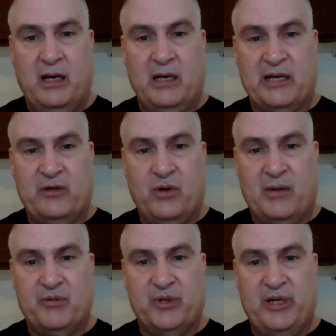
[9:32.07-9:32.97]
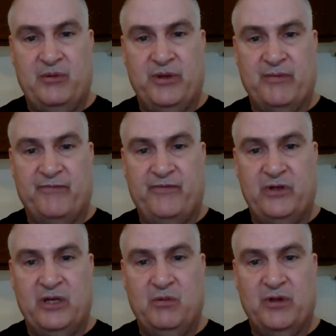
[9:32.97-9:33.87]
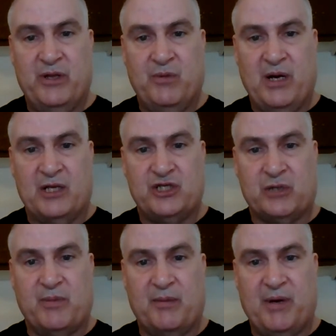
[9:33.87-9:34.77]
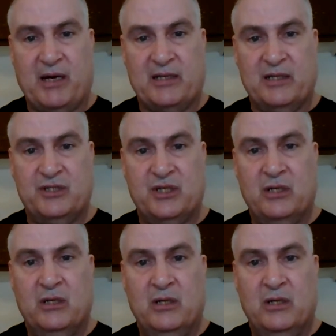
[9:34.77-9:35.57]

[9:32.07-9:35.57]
and I cooperate with them fully when they want to check my pockets,